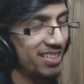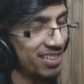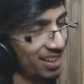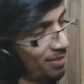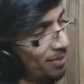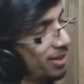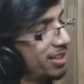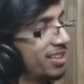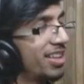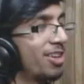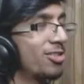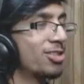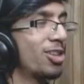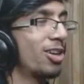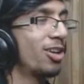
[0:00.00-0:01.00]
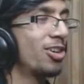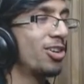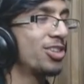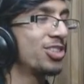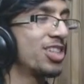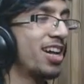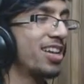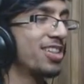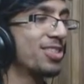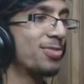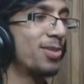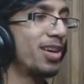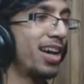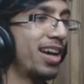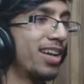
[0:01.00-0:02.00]
damn it, that was a good chance,
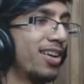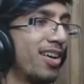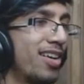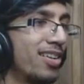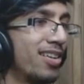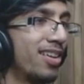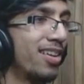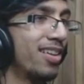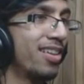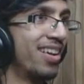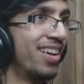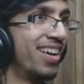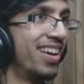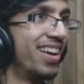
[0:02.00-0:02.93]
but I got little